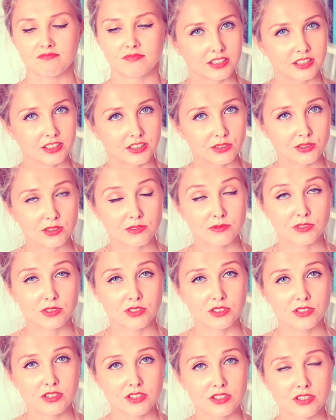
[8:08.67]

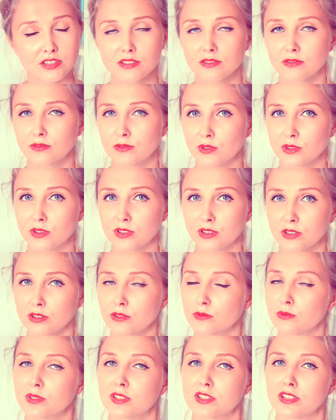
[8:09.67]
Universe
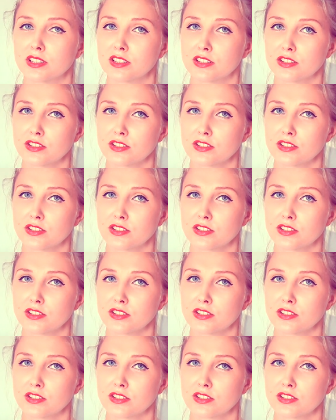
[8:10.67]
work with a